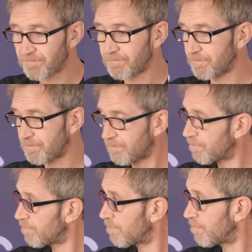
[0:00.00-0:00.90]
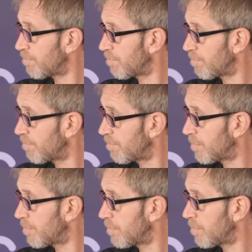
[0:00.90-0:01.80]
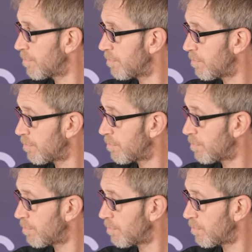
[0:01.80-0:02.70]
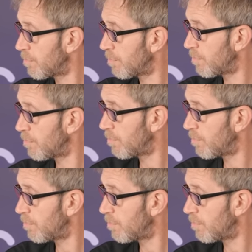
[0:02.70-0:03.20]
This person isn't speaking.